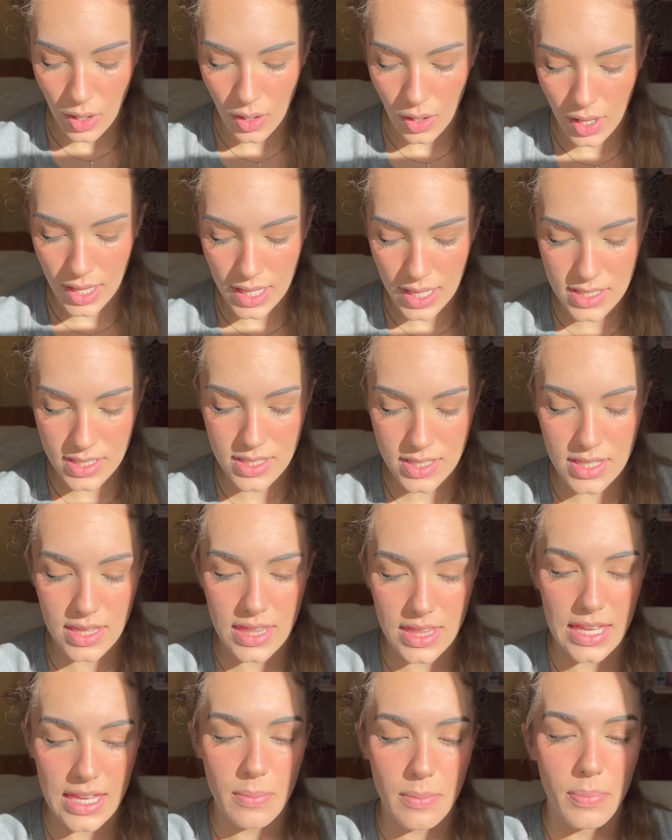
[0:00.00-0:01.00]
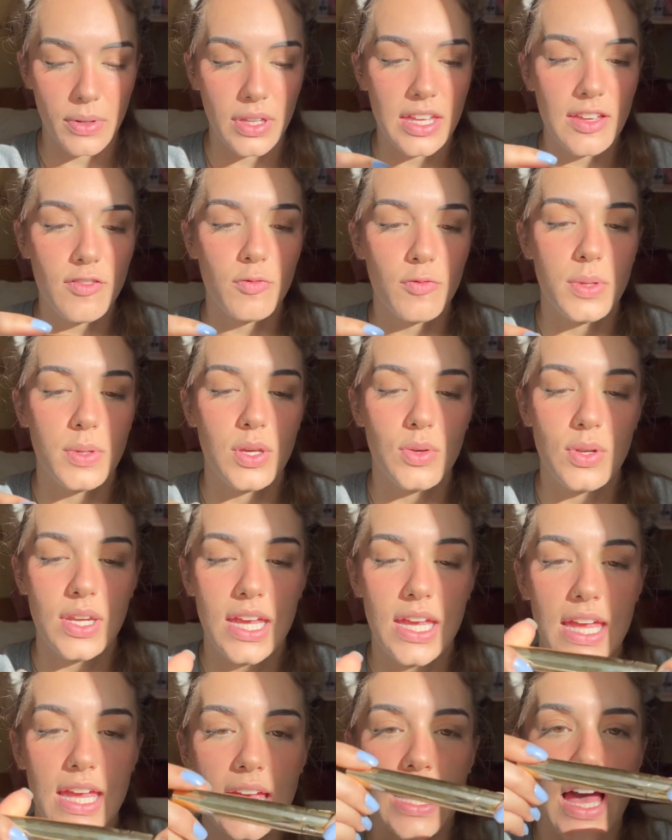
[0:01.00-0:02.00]
is the Believe
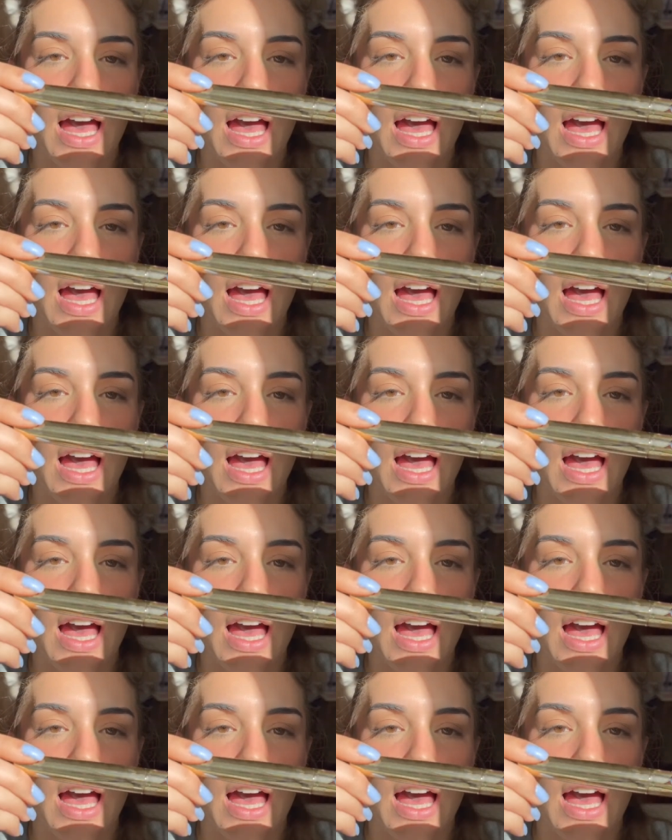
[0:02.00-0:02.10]
Beauty